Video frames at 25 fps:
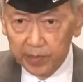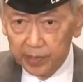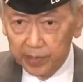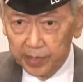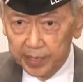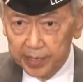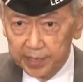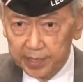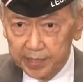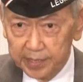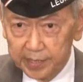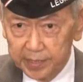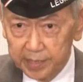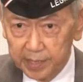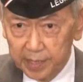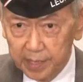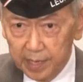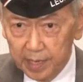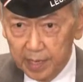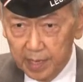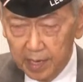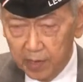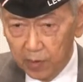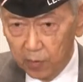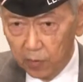Marines
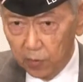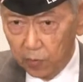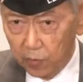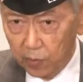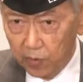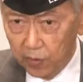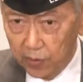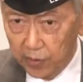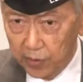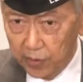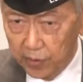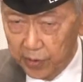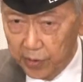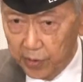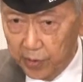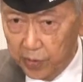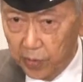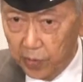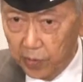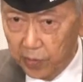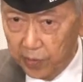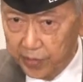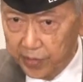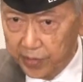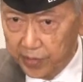were
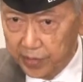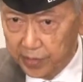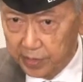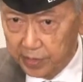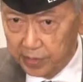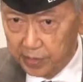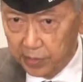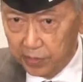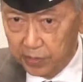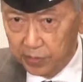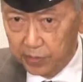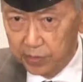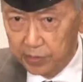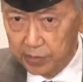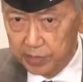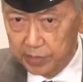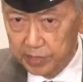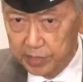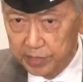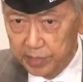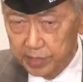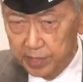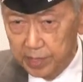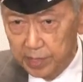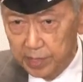north towards